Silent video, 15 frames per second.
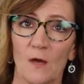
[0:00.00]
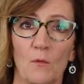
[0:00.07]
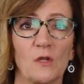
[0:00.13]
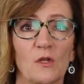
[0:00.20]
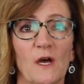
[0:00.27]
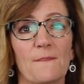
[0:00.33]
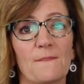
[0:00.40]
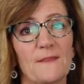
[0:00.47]

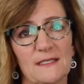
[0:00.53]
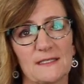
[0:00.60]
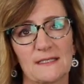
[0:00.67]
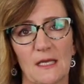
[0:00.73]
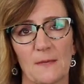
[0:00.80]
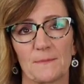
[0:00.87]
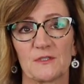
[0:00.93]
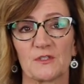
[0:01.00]
Well, on this
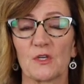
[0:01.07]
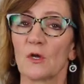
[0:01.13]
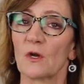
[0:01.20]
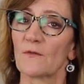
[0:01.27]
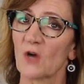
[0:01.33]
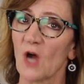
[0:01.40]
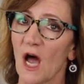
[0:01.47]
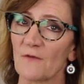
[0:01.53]
episode
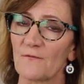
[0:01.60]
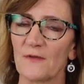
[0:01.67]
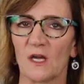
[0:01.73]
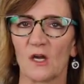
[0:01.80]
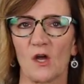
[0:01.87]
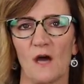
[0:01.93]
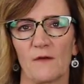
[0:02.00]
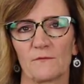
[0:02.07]
of Coffee
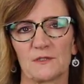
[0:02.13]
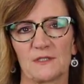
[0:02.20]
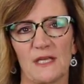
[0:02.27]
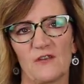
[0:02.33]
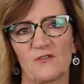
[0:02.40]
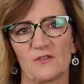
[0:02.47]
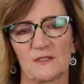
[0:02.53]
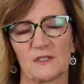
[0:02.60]
and
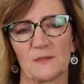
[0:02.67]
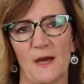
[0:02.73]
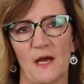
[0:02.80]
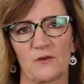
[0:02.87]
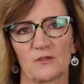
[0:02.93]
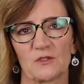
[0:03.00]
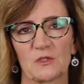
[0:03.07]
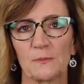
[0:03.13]
Conversations
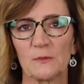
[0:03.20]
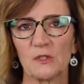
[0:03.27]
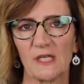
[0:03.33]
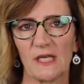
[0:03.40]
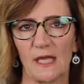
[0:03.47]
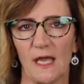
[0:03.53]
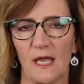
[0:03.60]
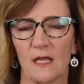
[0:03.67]
about Nurse
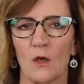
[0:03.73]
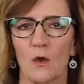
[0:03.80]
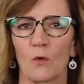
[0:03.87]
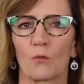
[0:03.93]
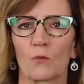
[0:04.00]
Bullying,